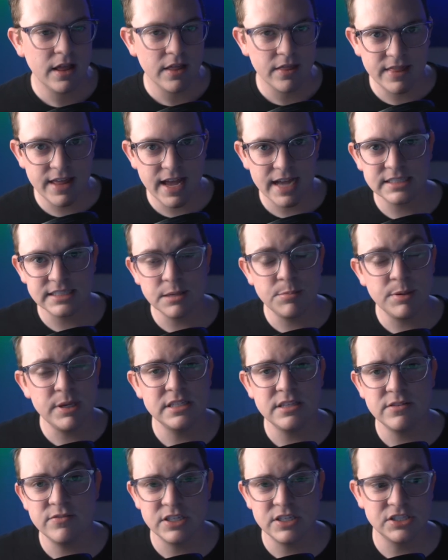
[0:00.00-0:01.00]
that's a
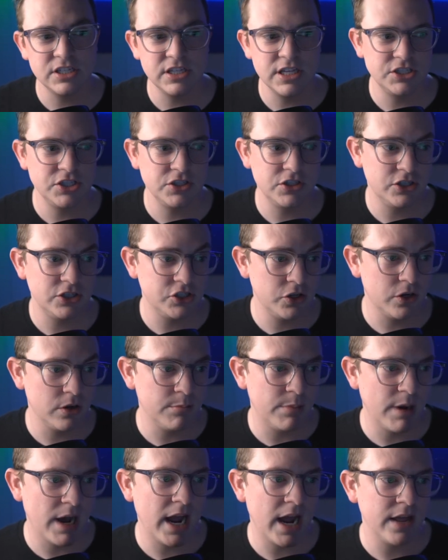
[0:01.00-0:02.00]
piece of insulation that you
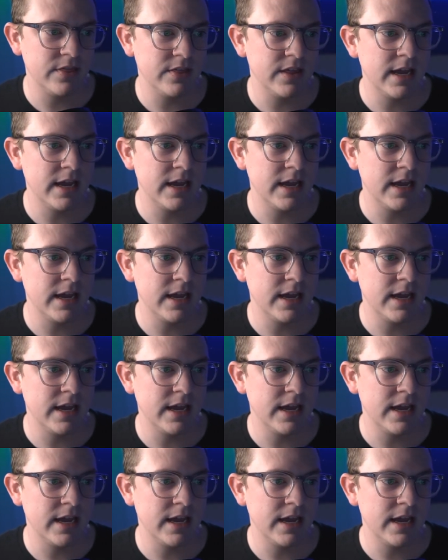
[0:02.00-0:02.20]
could buy